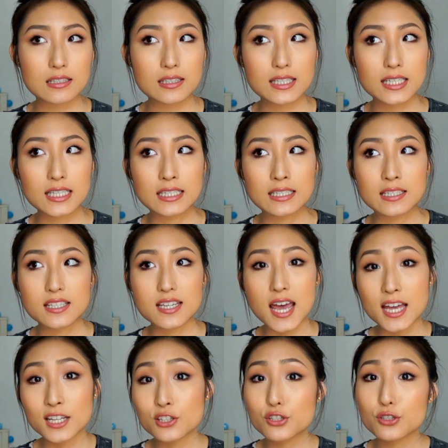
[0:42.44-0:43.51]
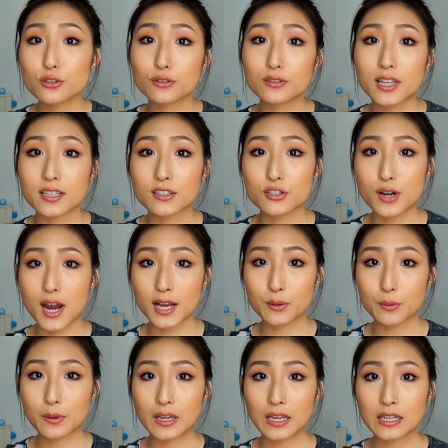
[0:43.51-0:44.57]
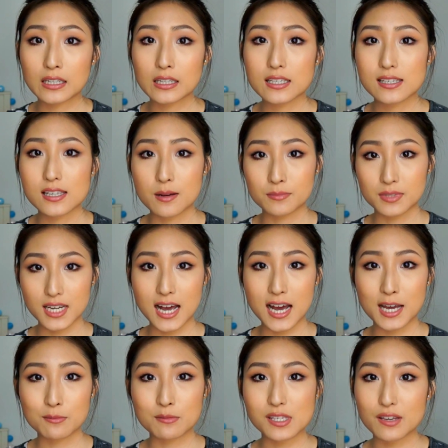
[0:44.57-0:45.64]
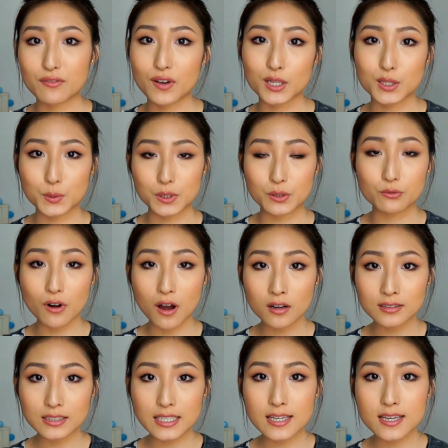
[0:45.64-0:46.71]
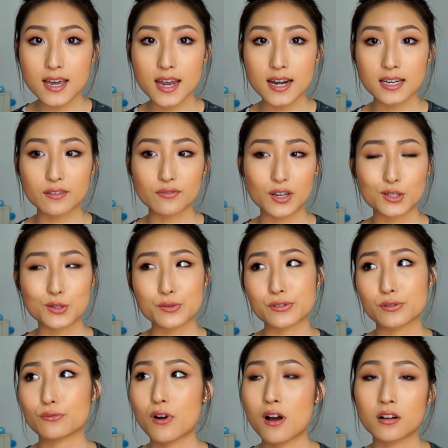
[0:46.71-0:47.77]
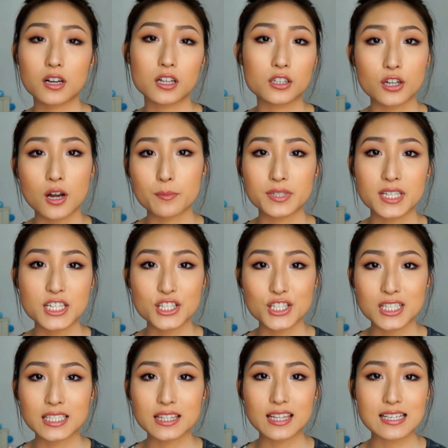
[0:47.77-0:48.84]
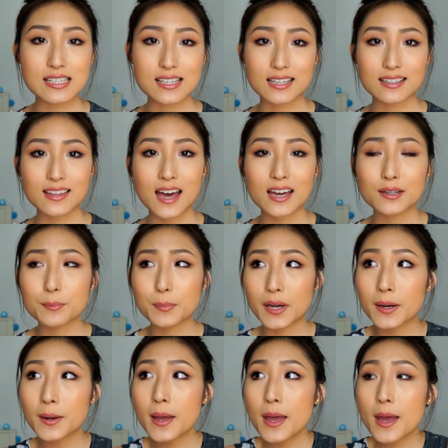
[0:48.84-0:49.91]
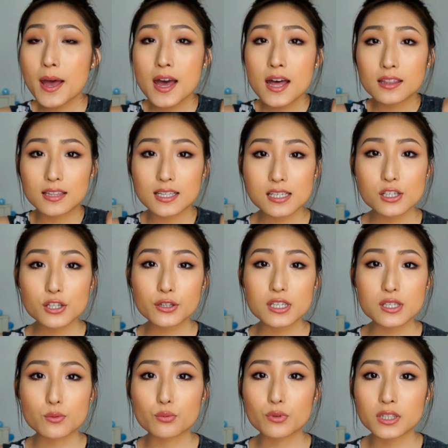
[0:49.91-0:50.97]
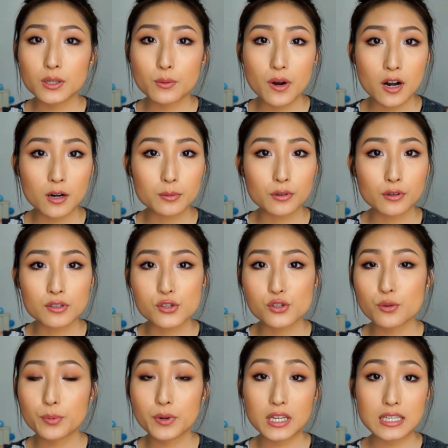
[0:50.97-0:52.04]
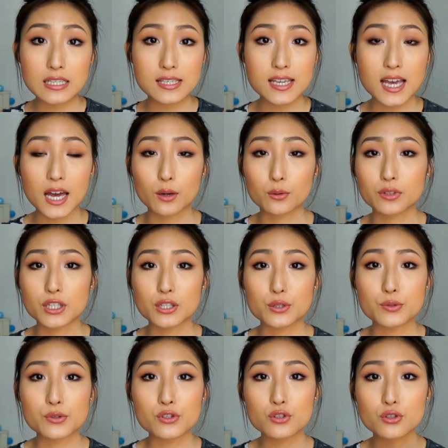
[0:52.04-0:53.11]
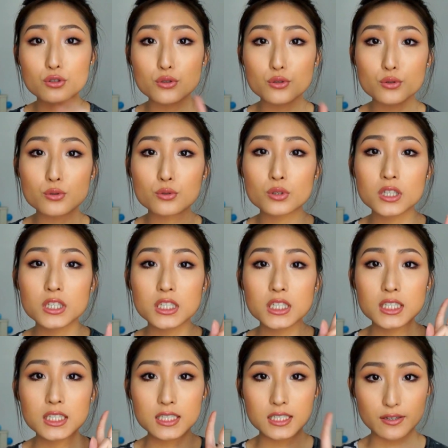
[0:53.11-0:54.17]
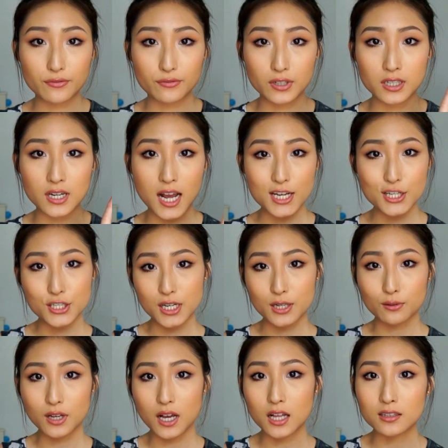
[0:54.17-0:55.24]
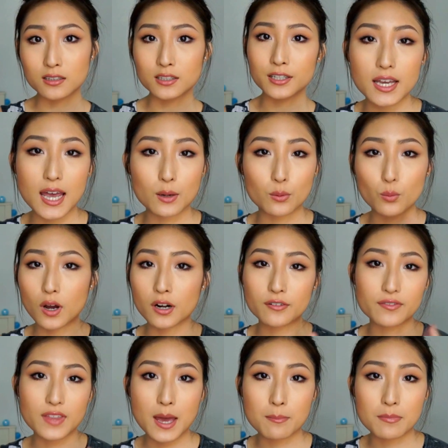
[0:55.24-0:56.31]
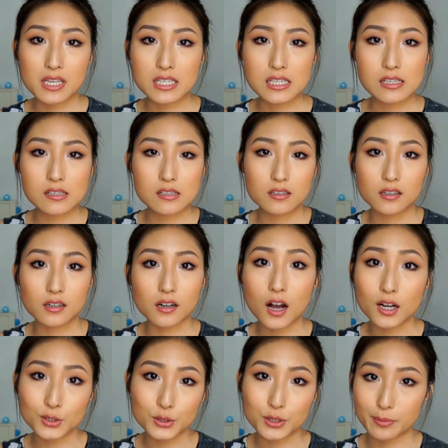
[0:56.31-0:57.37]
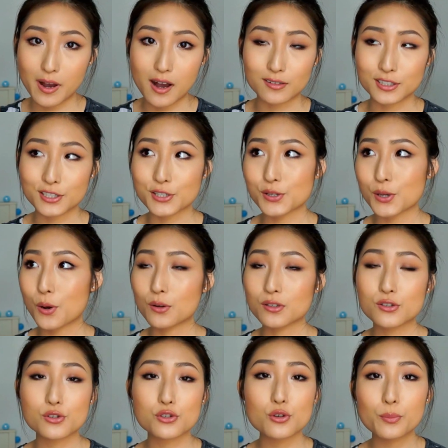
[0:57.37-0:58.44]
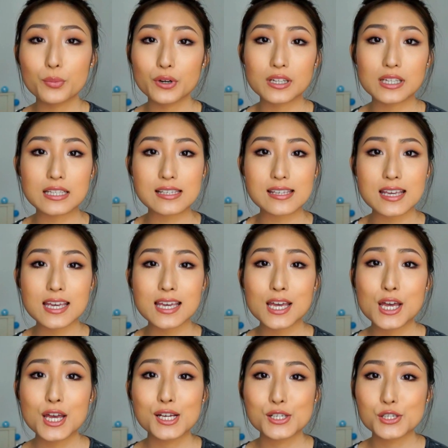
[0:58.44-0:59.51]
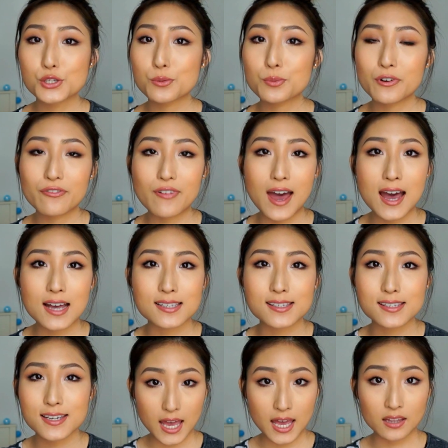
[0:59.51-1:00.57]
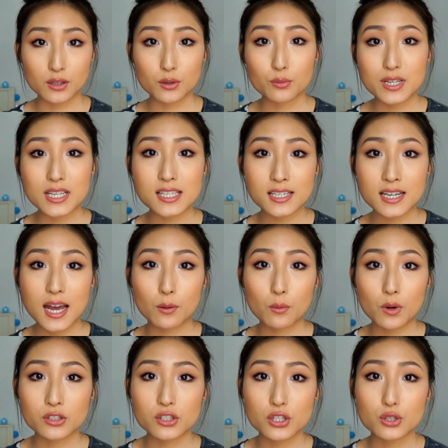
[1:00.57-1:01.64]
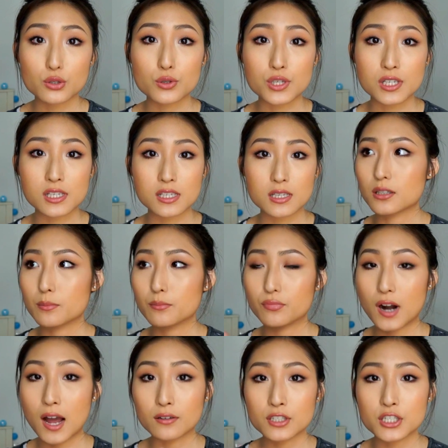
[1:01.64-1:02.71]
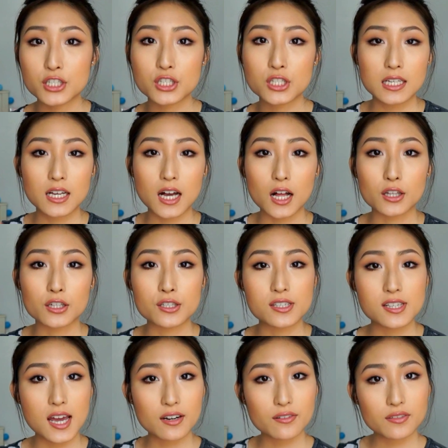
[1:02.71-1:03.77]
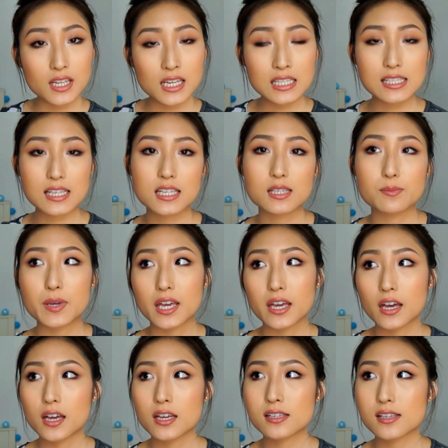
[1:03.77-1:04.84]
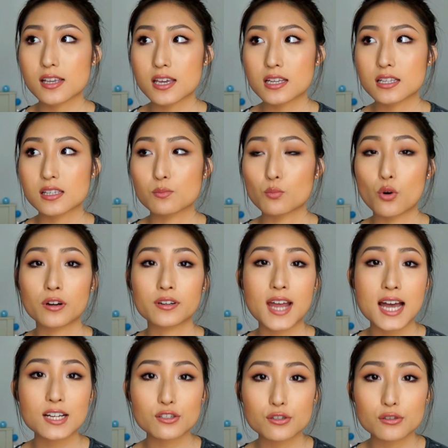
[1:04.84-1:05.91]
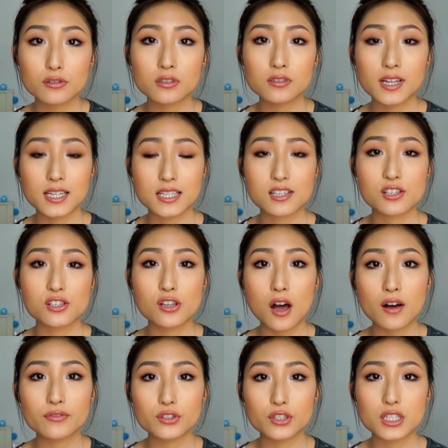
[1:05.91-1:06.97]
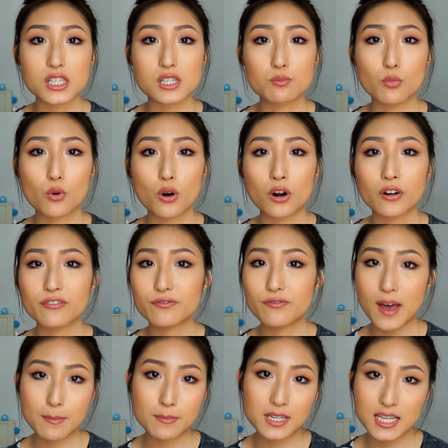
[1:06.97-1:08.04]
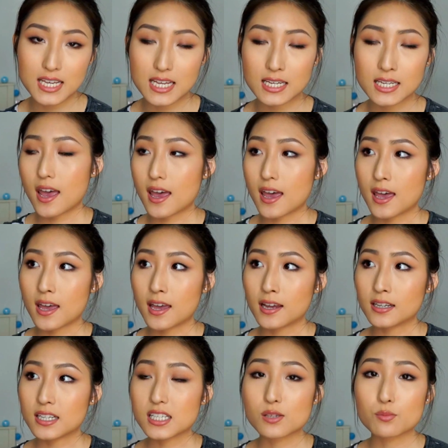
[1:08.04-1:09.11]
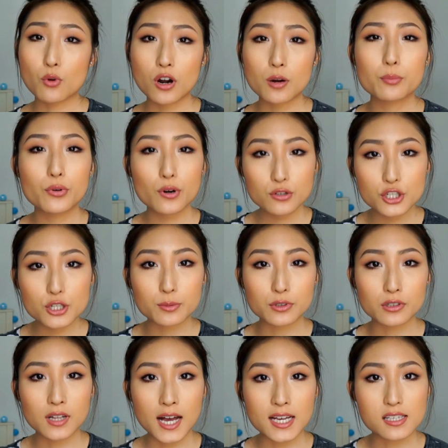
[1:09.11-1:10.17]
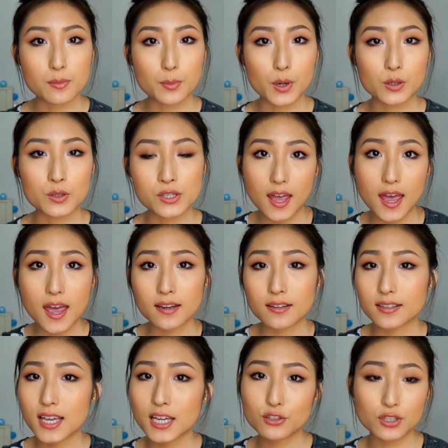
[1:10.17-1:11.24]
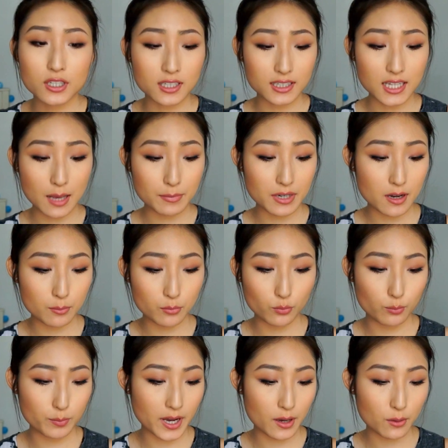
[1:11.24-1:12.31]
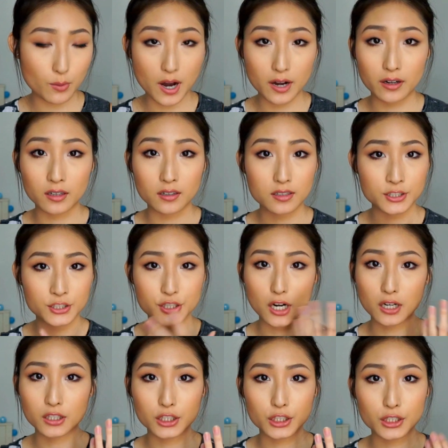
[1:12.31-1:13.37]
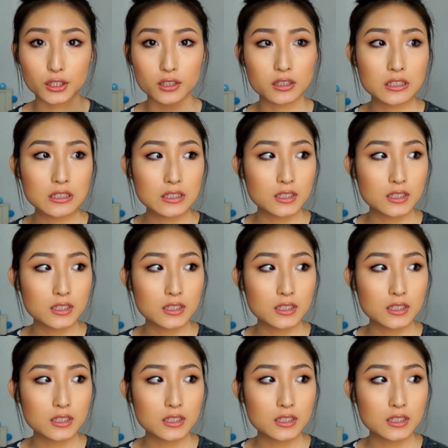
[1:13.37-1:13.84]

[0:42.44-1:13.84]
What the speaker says: can tend to look like a drag queen sometimes if I do it wrongly and if I use the wrong color combination, things like that. But this look is really wearable, it's super easy. I only use 2 different eyeshadow color and one of them is a contour powder, so it's super easy, super fast. And the reason I to use the brownish color side of things is because it's more natural and it's softer, it's more feminine and it's more approachable, I suppose. And again, you can glam it up by wearing a darker